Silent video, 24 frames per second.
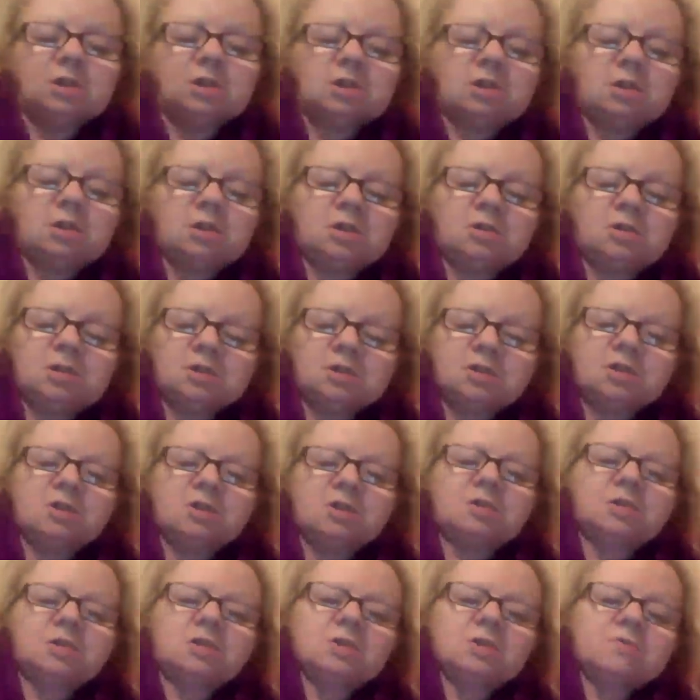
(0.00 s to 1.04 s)
you know, there's
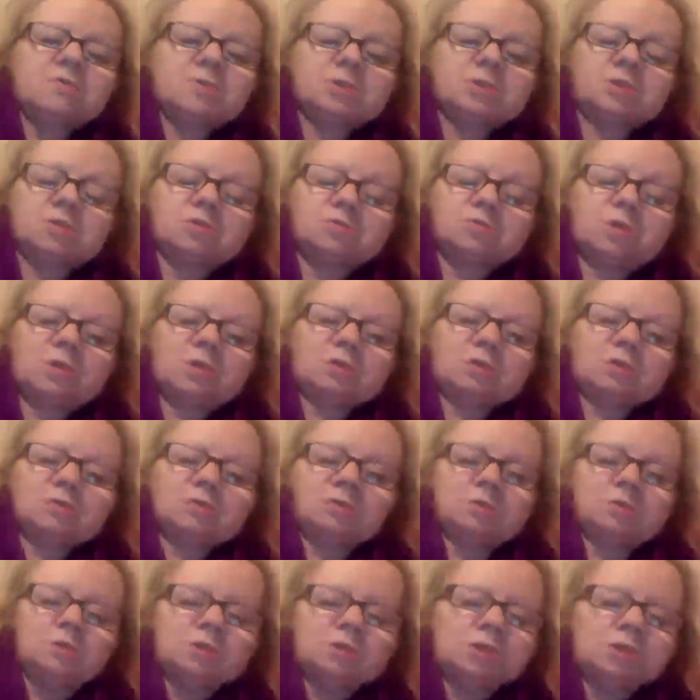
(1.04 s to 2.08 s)
another individual around the
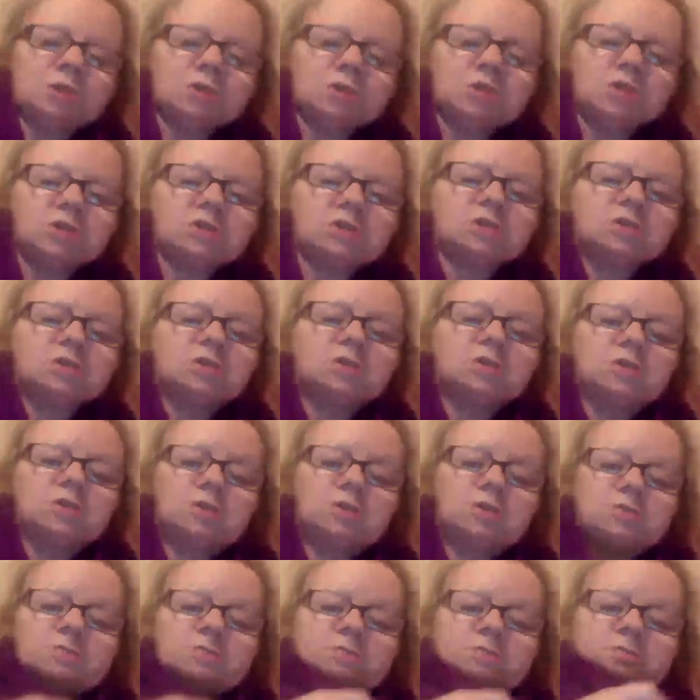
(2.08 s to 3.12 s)
corner. She's got
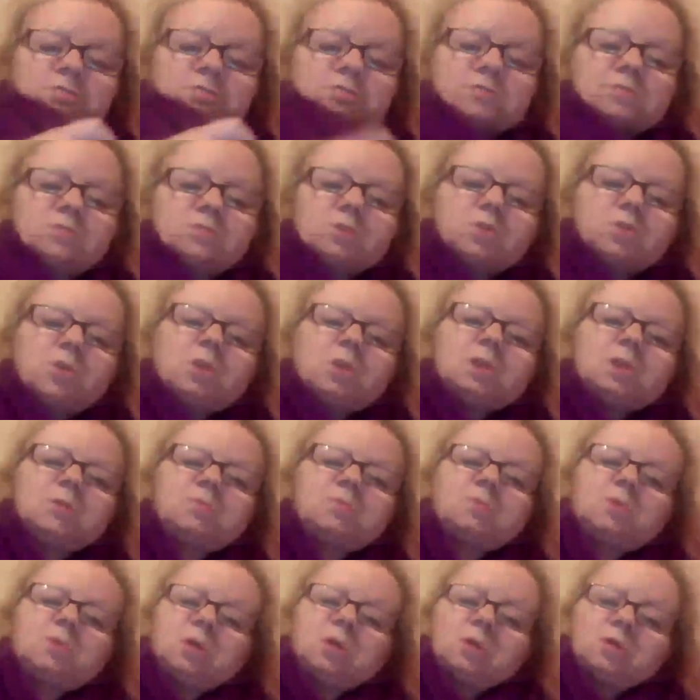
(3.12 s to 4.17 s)

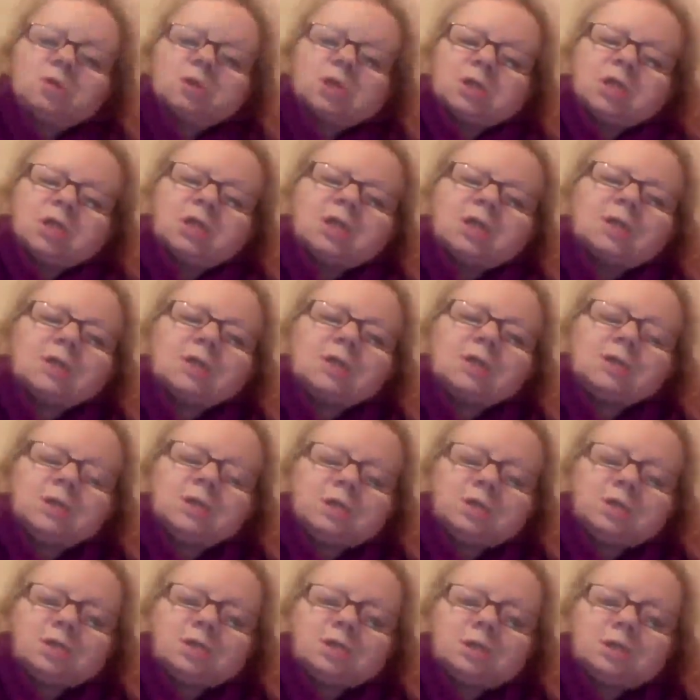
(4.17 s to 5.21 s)
24-hour care.
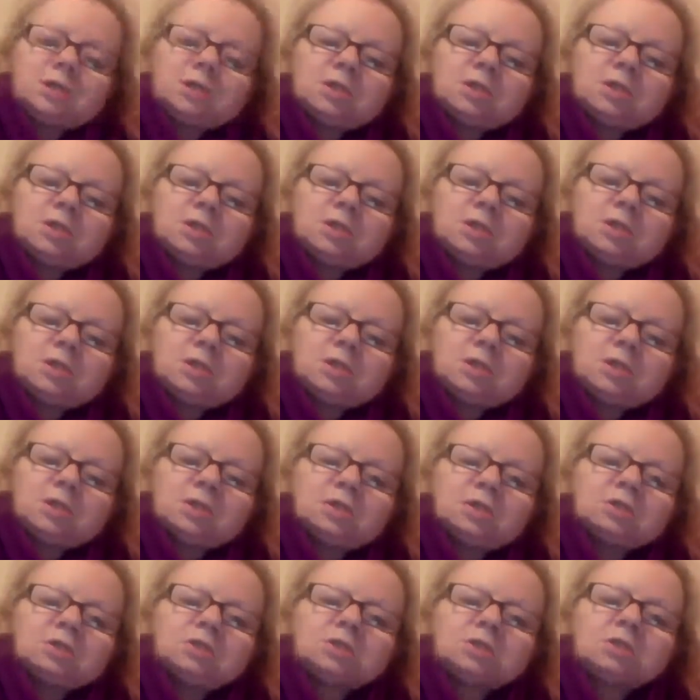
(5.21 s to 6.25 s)

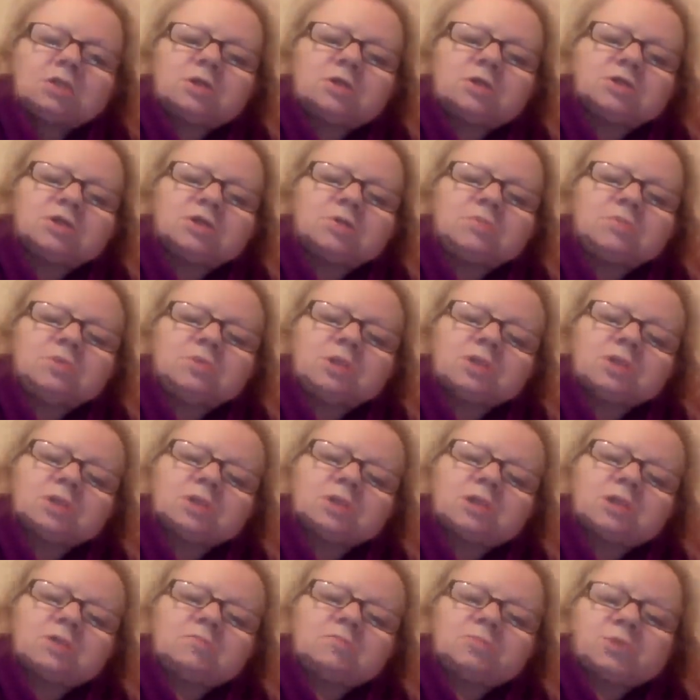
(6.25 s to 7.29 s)
She's got someone that
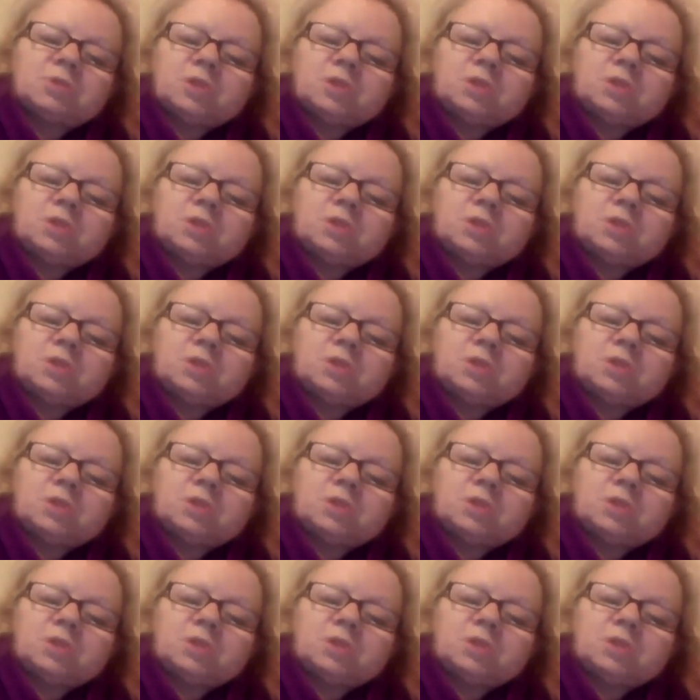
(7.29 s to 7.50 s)
sleeps